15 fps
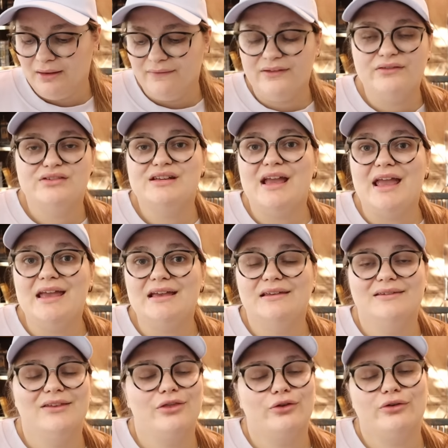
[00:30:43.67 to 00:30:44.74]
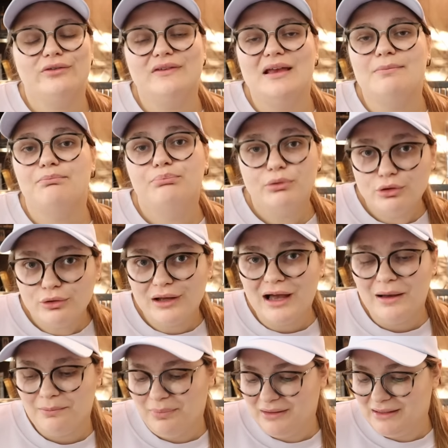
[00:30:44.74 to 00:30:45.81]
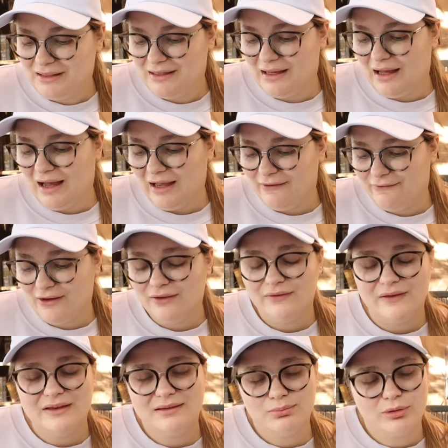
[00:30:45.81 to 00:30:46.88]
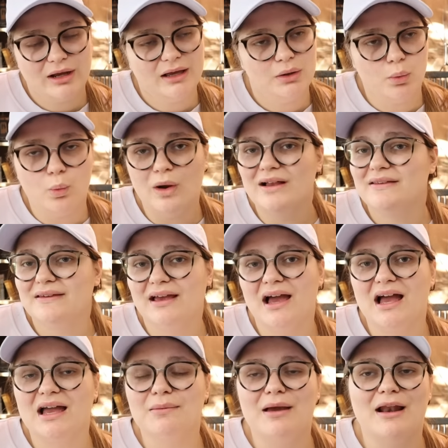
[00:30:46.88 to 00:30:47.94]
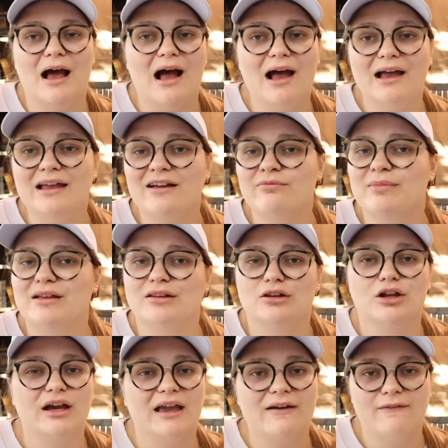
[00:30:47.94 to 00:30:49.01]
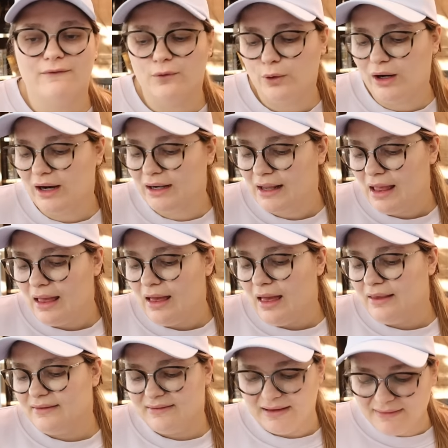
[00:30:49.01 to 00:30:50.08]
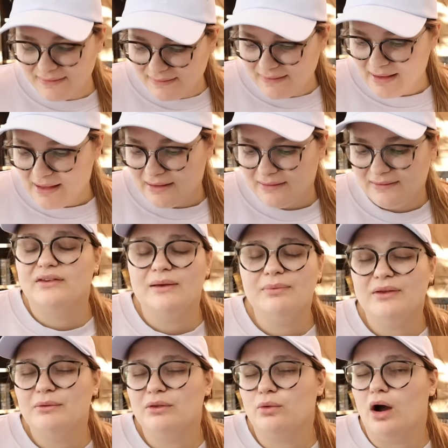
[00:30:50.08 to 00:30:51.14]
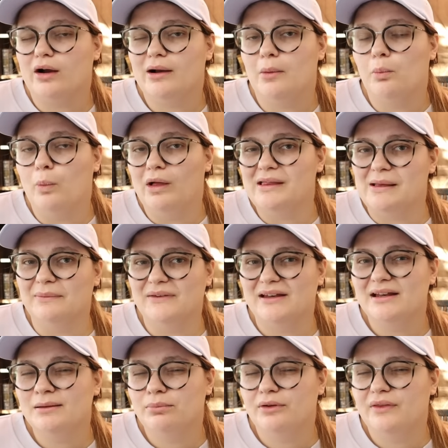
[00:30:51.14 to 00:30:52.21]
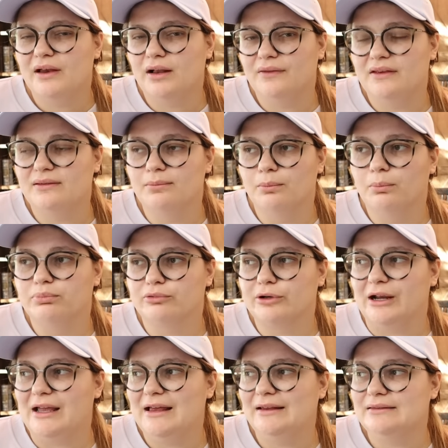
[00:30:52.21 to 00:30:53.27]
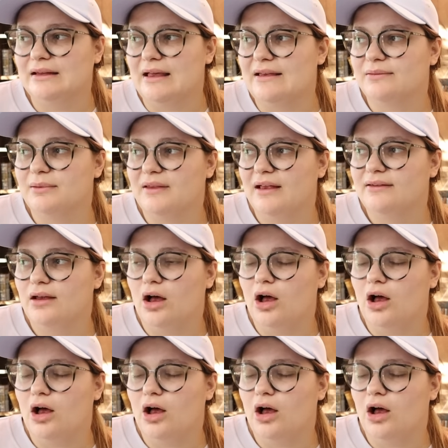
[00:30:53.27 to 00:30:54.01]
58 is a Thursday Boot Company. I found this brand one time and I have been looking for it since then. Same thing with RM Williams. I didn't put that on this brand list, but that's